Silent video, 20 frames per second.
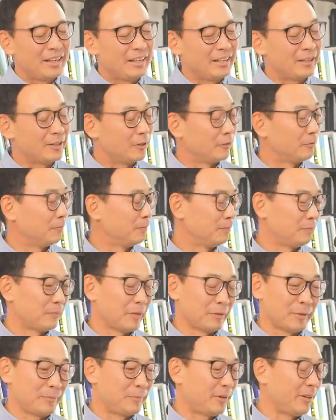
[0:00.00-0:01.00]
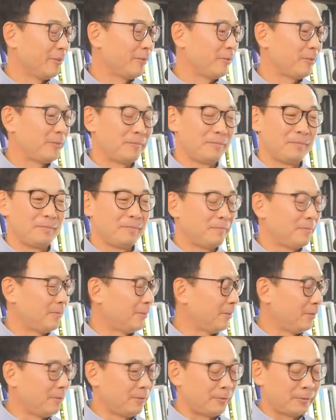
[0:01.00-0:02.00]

you know, my, my parents uh,